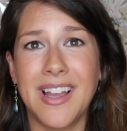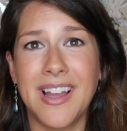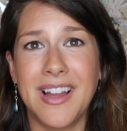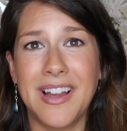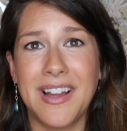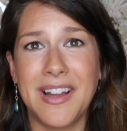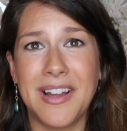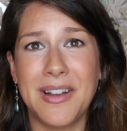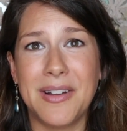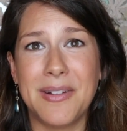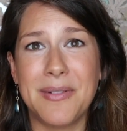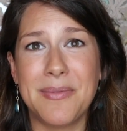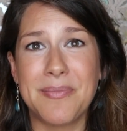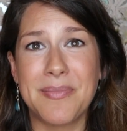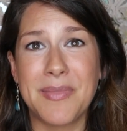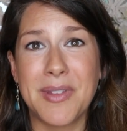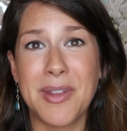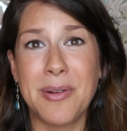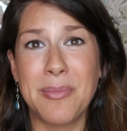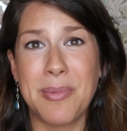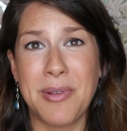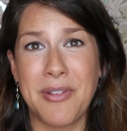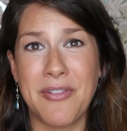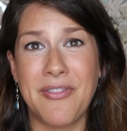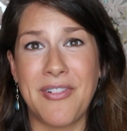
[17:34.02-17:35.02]
um,
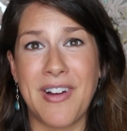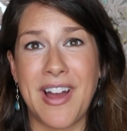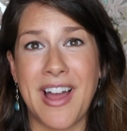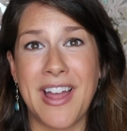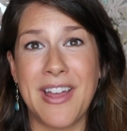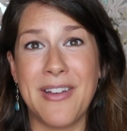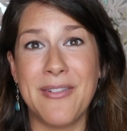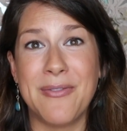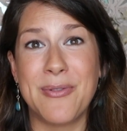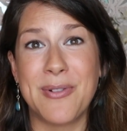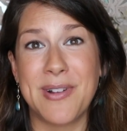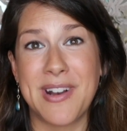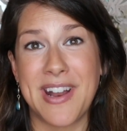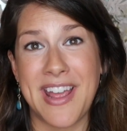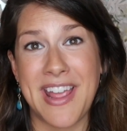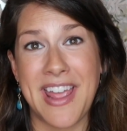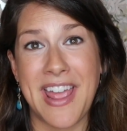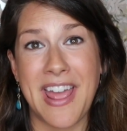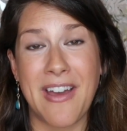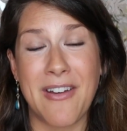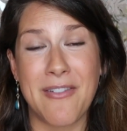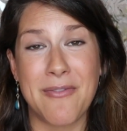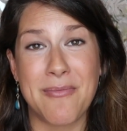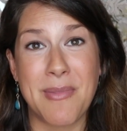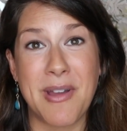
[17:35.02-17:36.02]
he'll be five when I
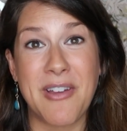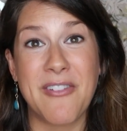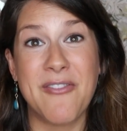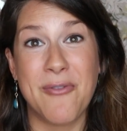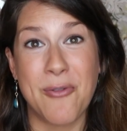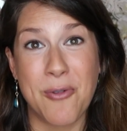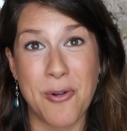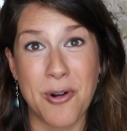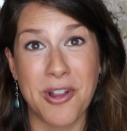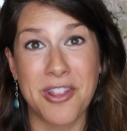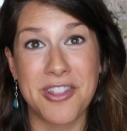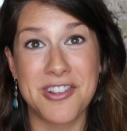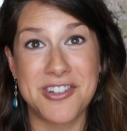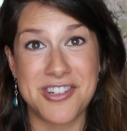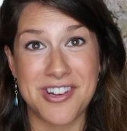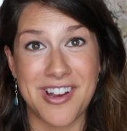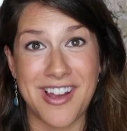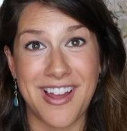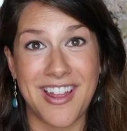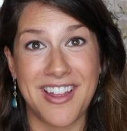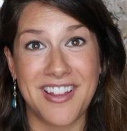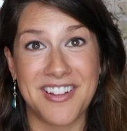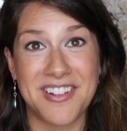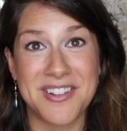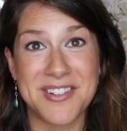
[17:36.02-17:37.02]
have my fourth
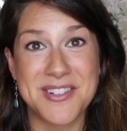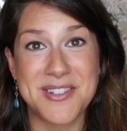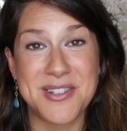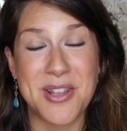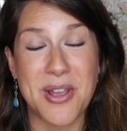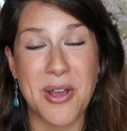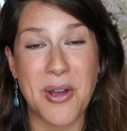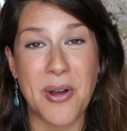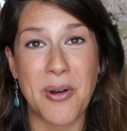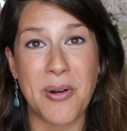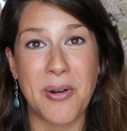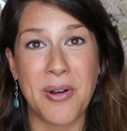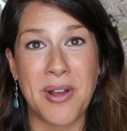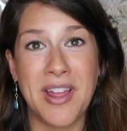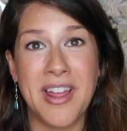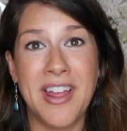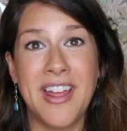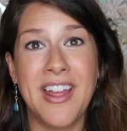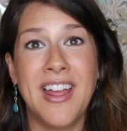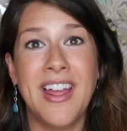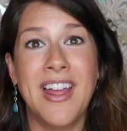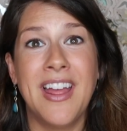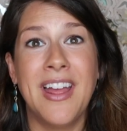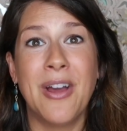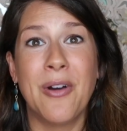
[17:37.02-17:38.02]
child. So
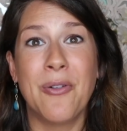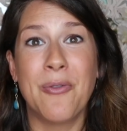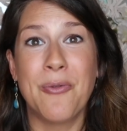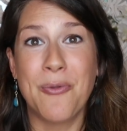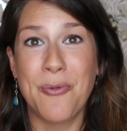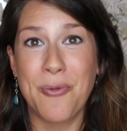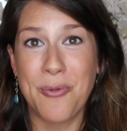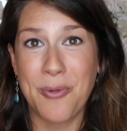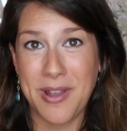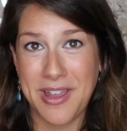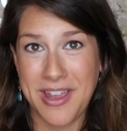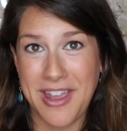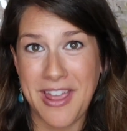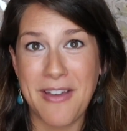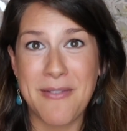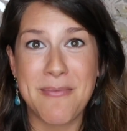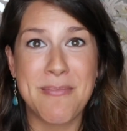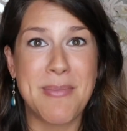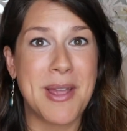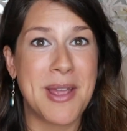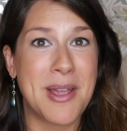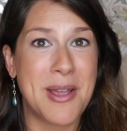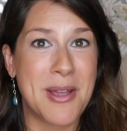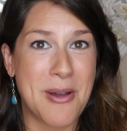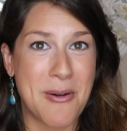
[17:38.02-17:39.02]
we have
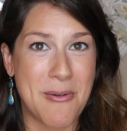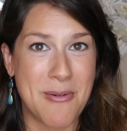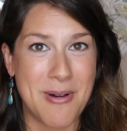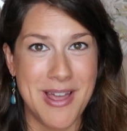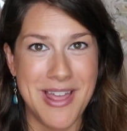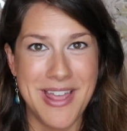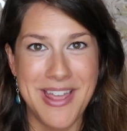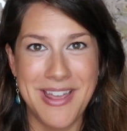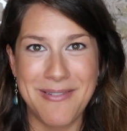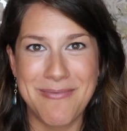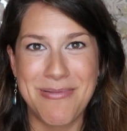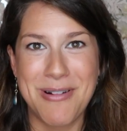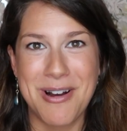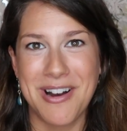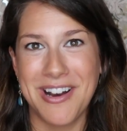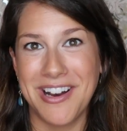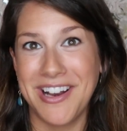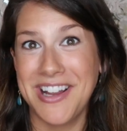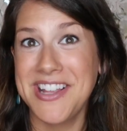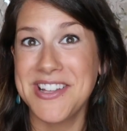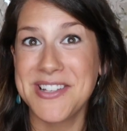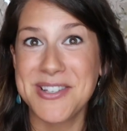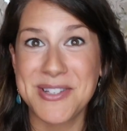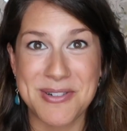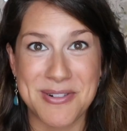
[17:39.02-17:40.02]
been going
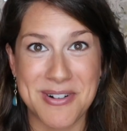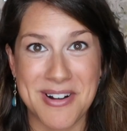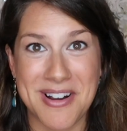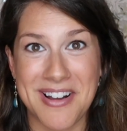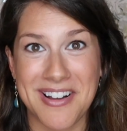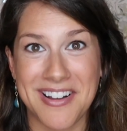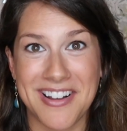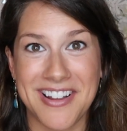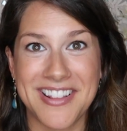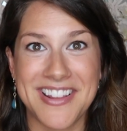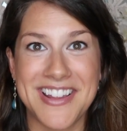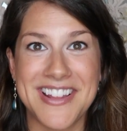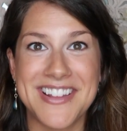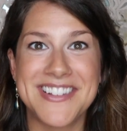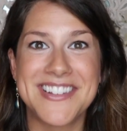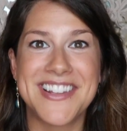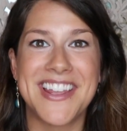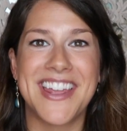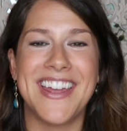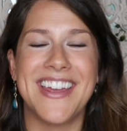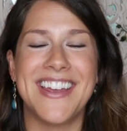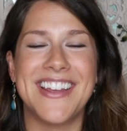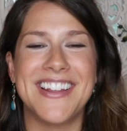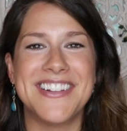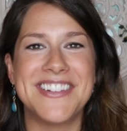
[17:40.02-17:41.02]
pretty strong on these
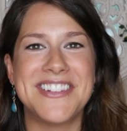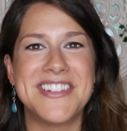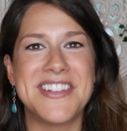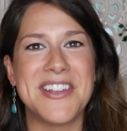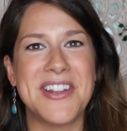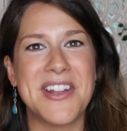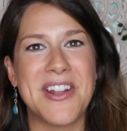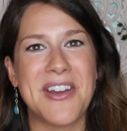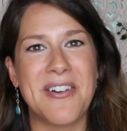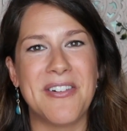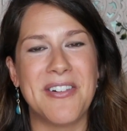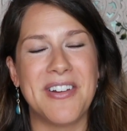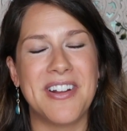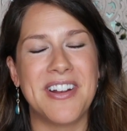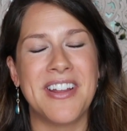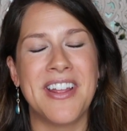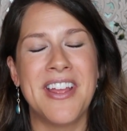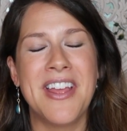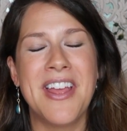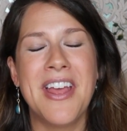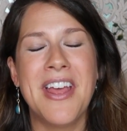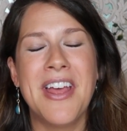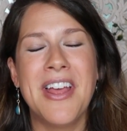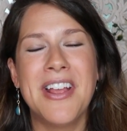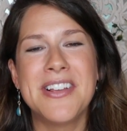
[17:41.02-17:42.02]
kids, you know, and
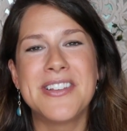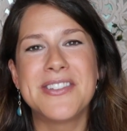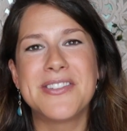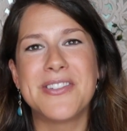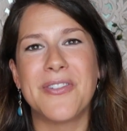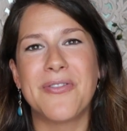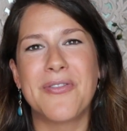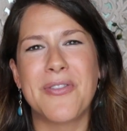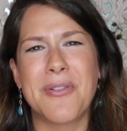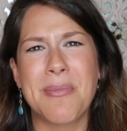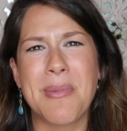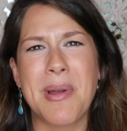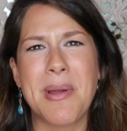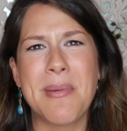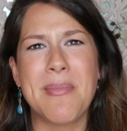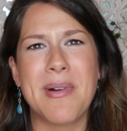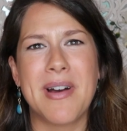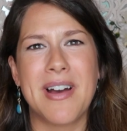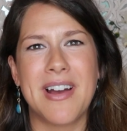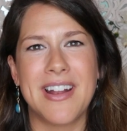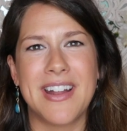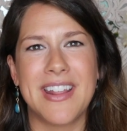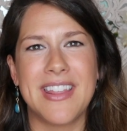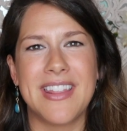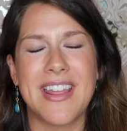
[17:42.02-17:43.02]
so for my
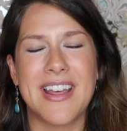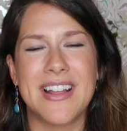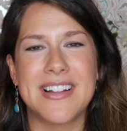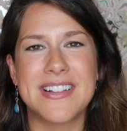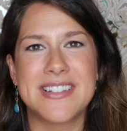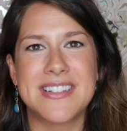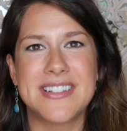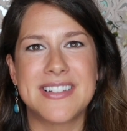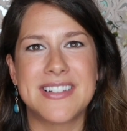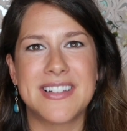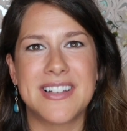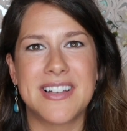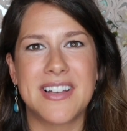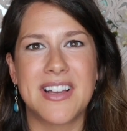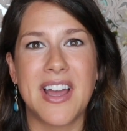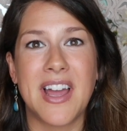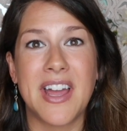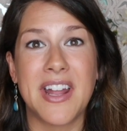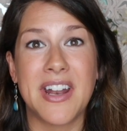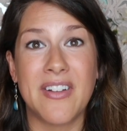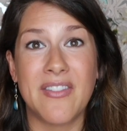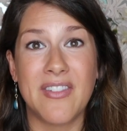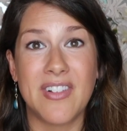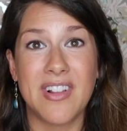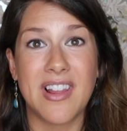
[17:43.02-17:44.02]
body, that's
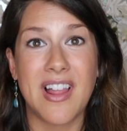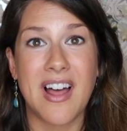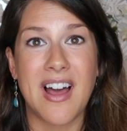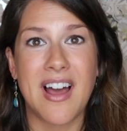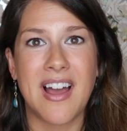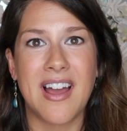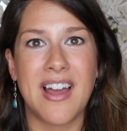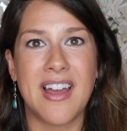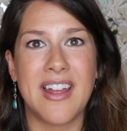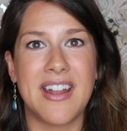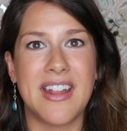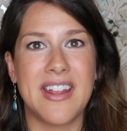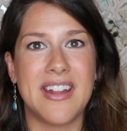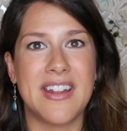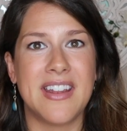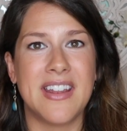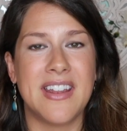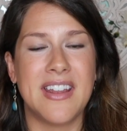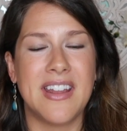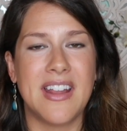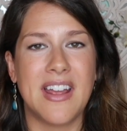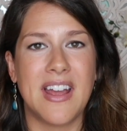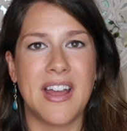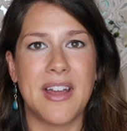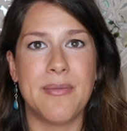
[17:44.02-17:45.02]
kind of a lot.
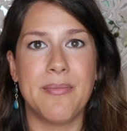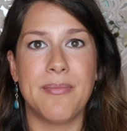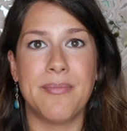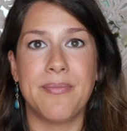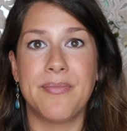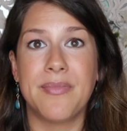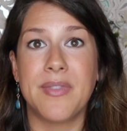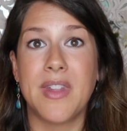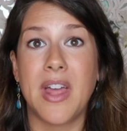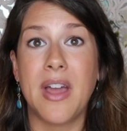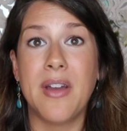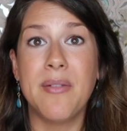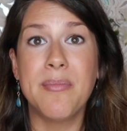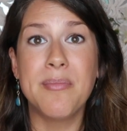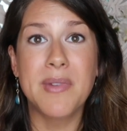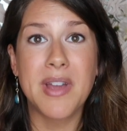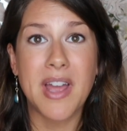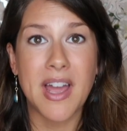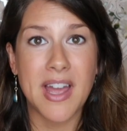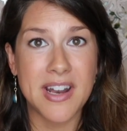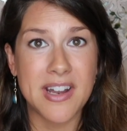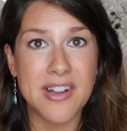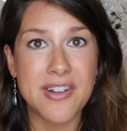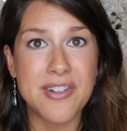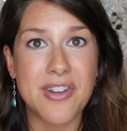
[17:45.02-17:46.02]
And I'm, I'm
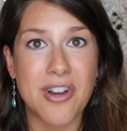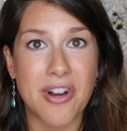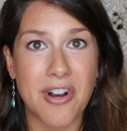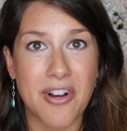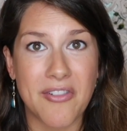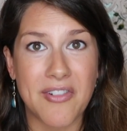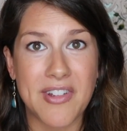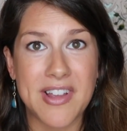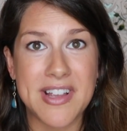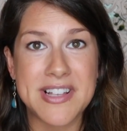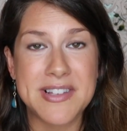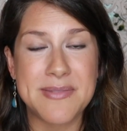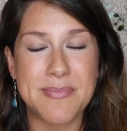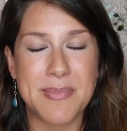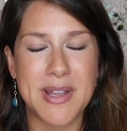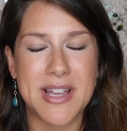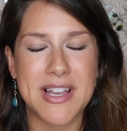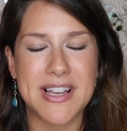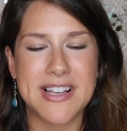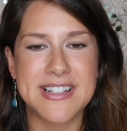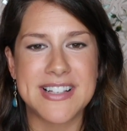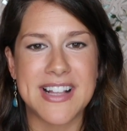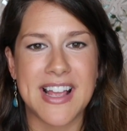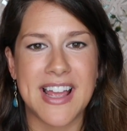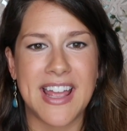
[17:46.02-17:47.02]
kind of nervous
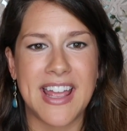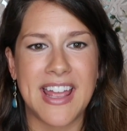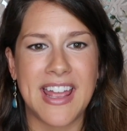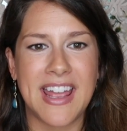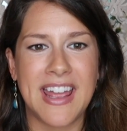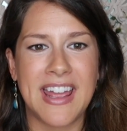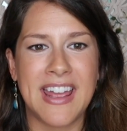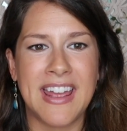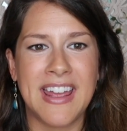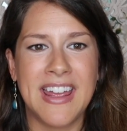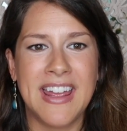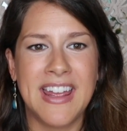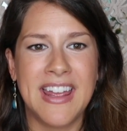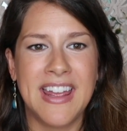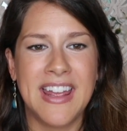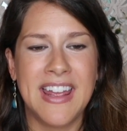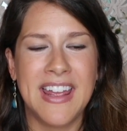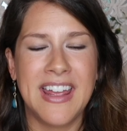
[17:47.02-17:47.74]
because I,